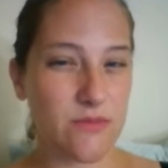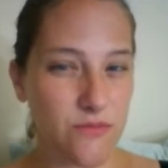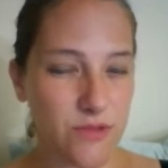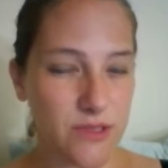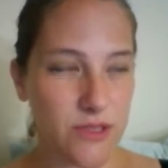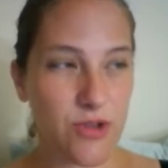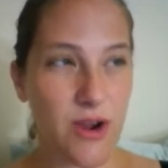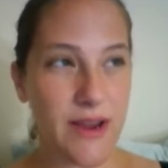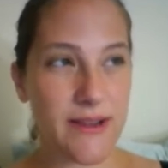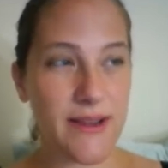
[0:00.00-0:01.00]
really
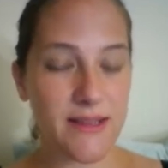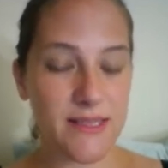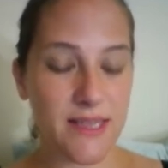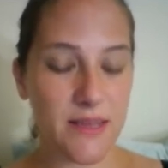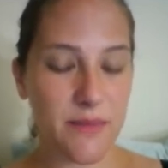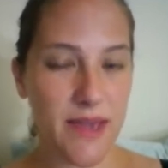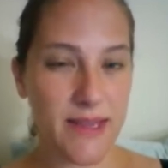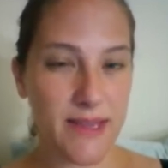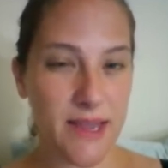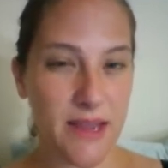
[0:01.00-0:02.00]
trying not to get
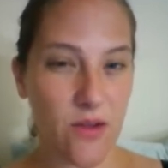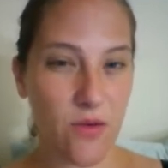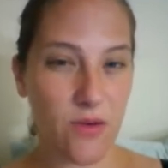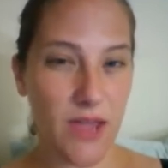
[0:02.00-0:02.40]
back into any old